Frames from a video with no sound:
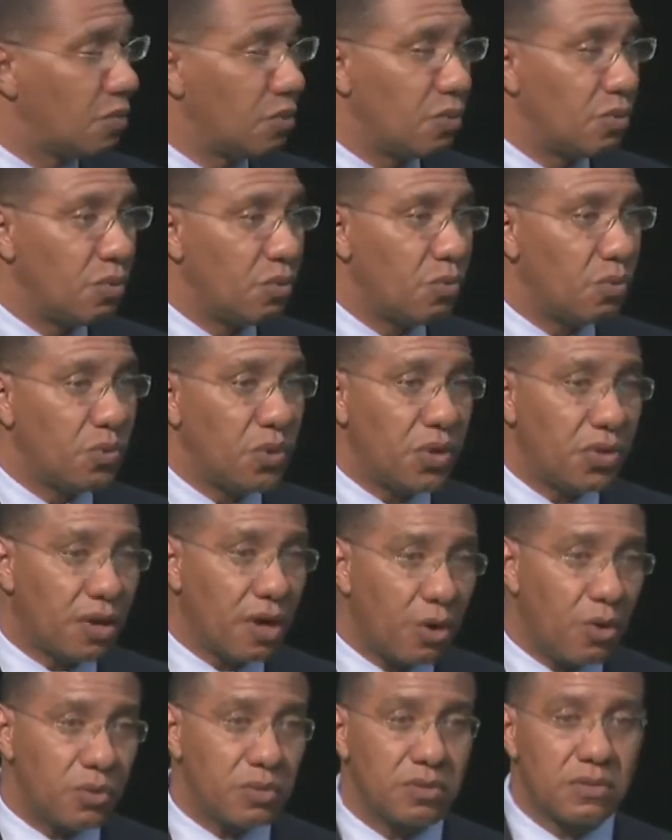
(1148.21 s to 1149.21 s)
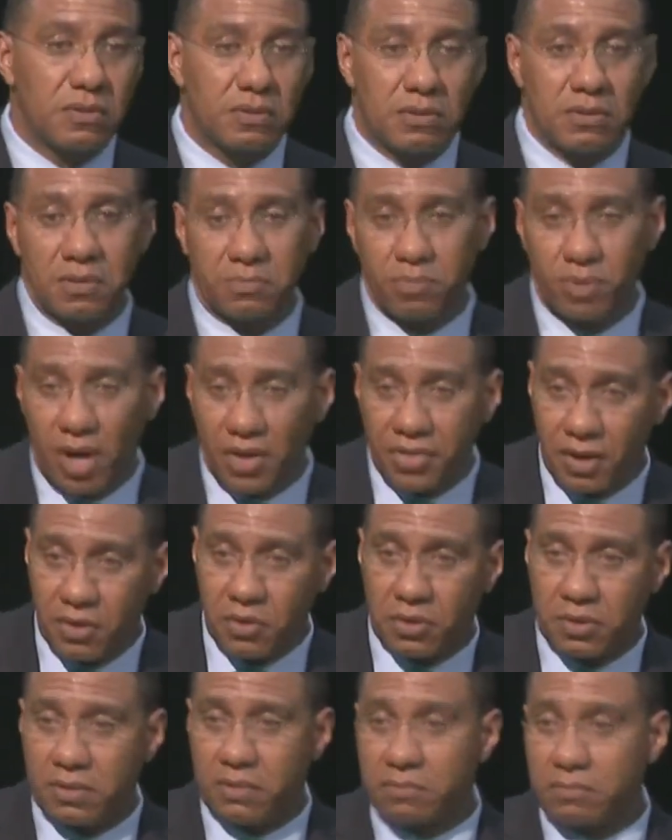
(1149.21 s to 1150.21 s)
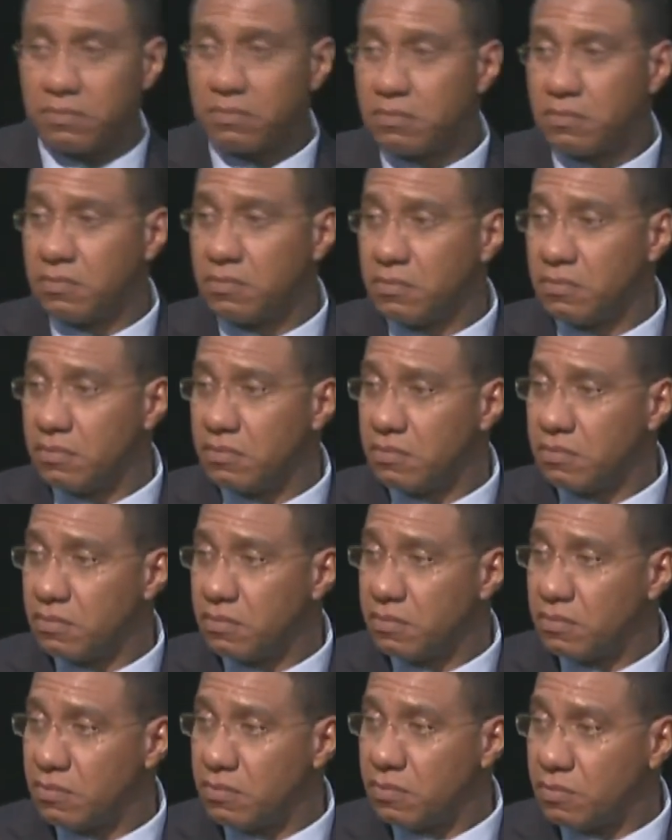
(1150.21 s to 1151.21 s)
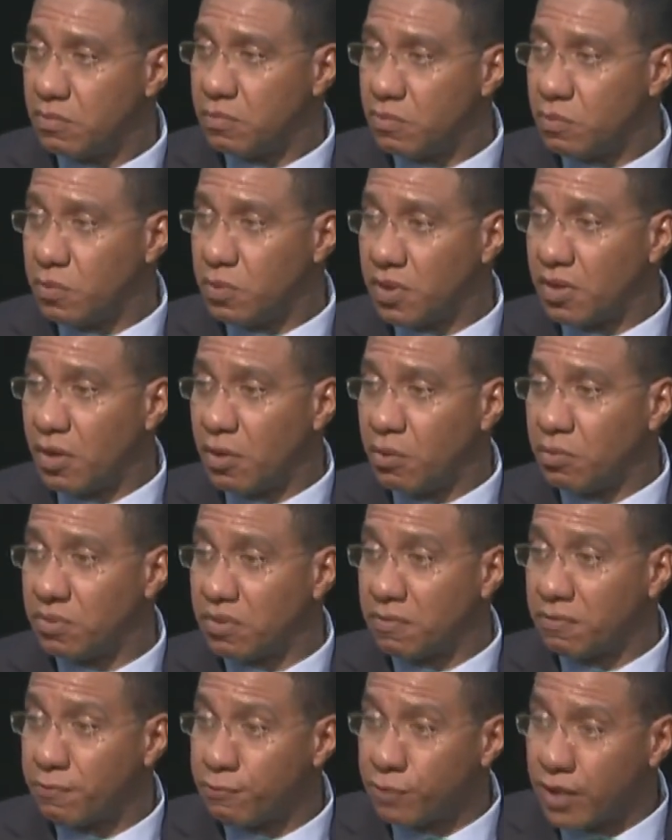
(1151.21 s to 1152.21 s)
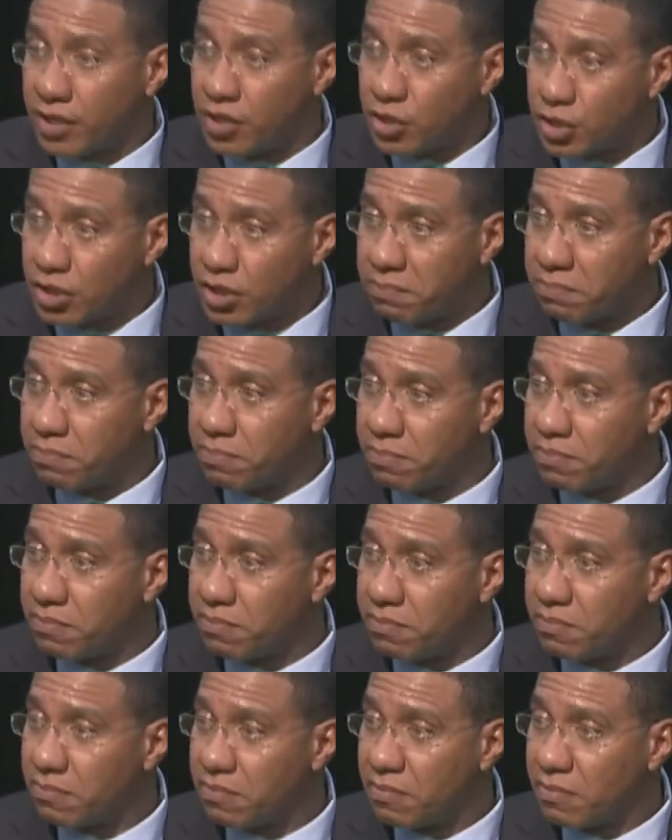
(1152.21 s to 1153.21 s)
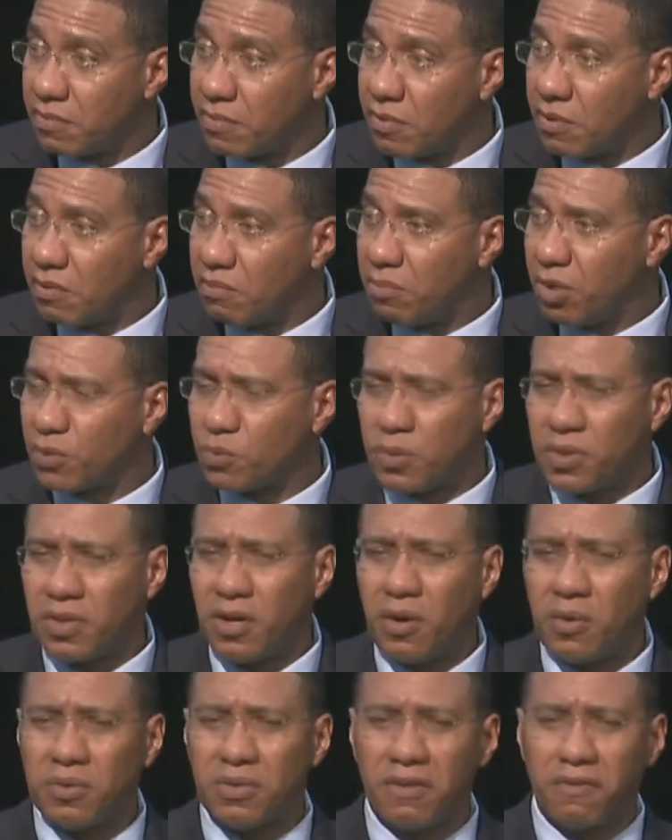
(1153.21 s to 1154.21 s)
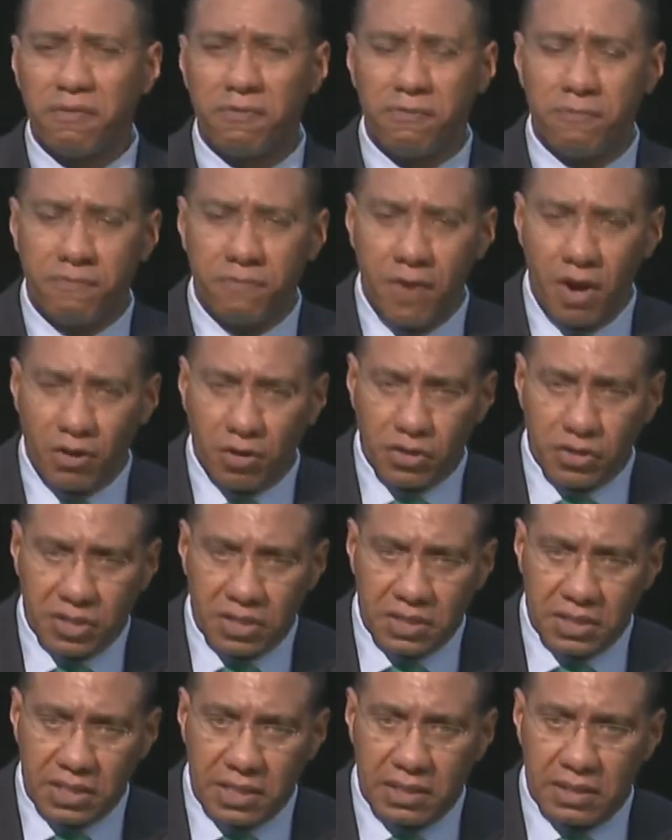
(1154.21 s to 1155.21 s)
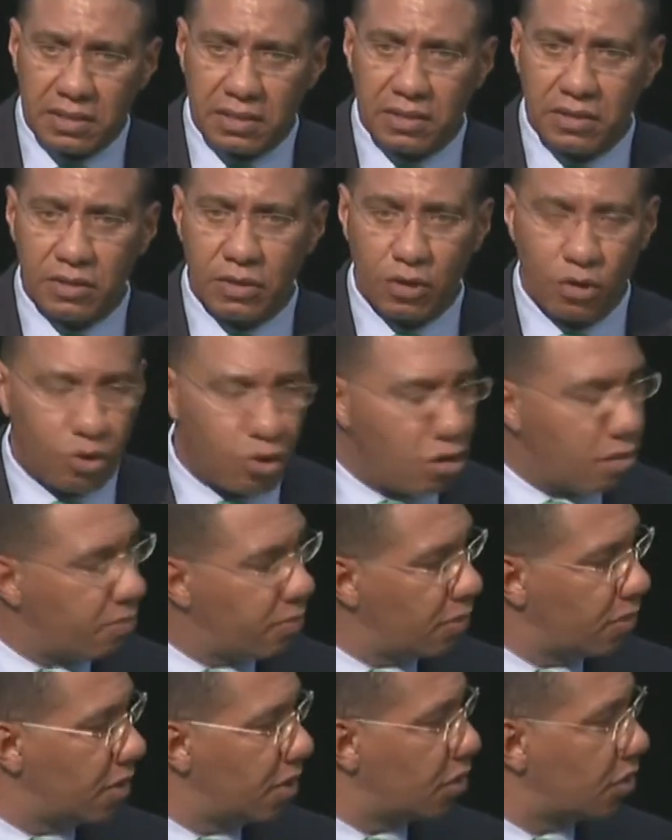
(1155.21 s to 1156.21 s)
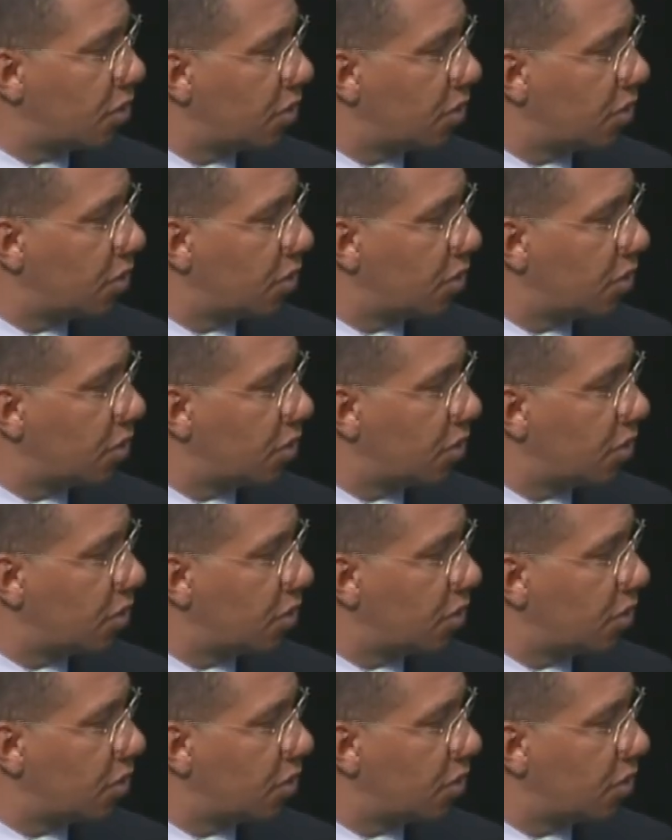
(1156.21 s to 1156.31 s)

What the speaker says: Without the brotherhood, without the friendship, but without the functional cooperation,